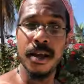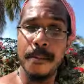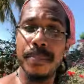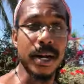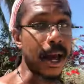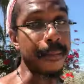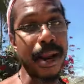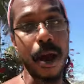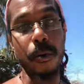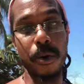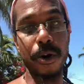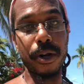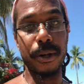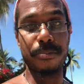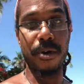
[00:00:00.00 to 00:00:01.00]
But I'm not
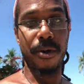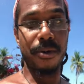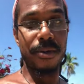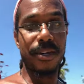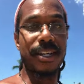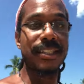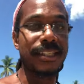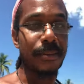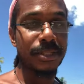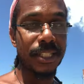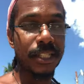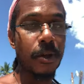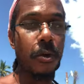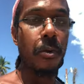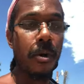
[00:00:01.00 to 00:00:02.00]
worried, bro, because I'm
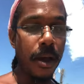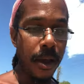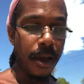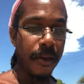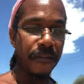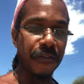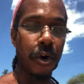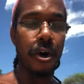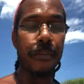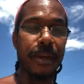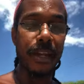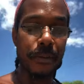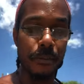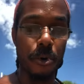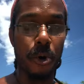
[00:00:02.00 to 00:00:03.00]
still
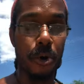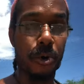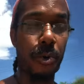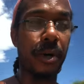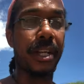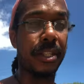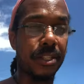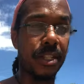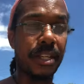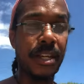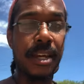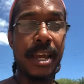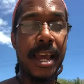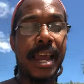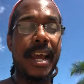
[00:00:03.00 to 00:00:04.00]
farming more coins.
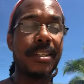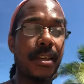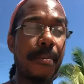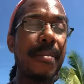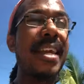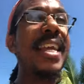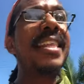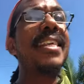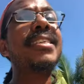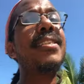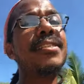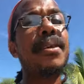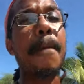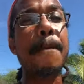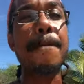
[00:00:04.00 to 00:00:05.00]
And to me, this
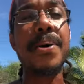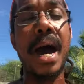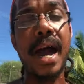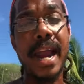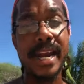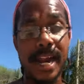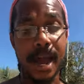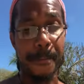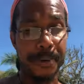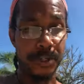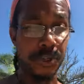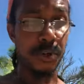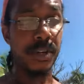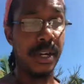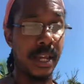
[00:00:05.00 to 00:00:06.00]
is a buying
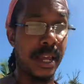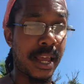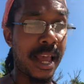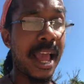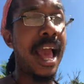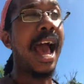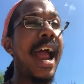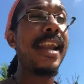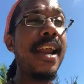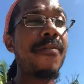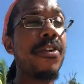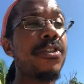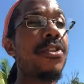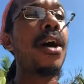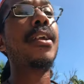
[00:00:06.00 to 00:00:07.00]
opportunity. I
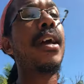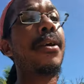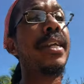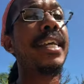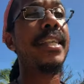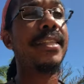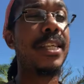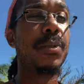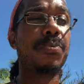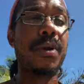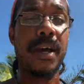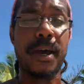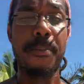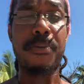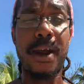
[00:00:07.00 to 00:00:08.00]
never thought I would get these
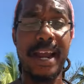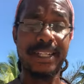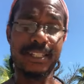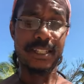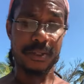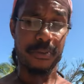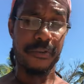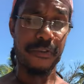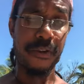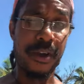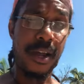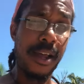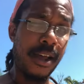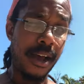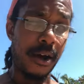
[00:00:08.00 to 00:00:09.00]
uh, prices before
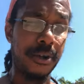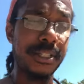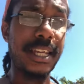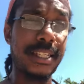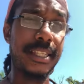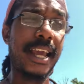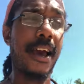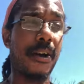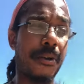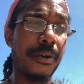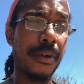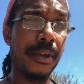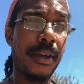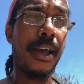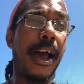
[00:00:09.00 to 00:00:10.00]
on discount.
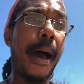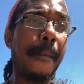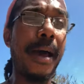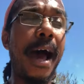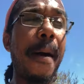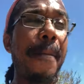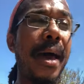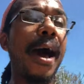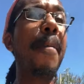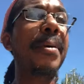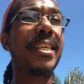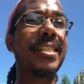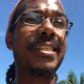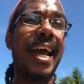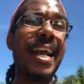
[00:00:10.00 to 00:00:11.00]
I'm, I'm, I'm
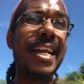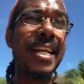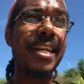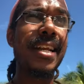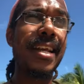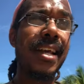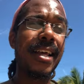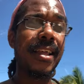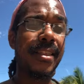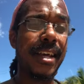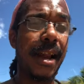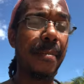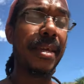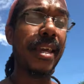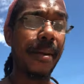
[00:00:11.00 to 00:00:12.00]
excited that
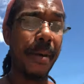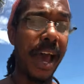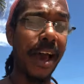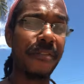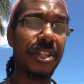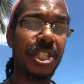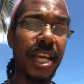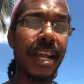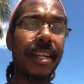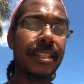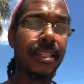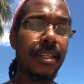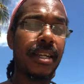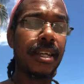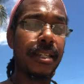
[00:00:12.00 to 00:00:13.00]
I'm have the
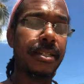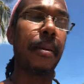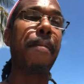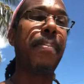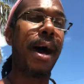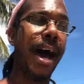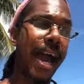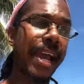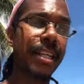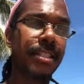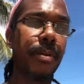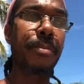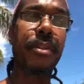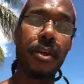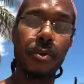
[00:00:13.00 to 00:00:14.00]
chance to buy
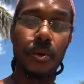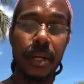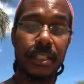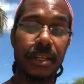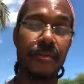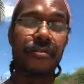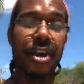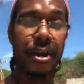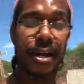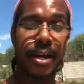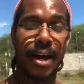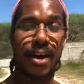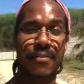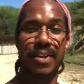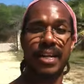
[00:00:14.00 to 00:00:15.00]
some of the coins I'm very
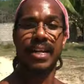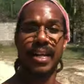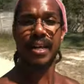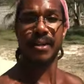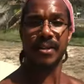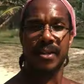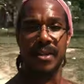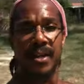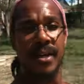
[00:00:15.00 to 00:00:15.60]
confident in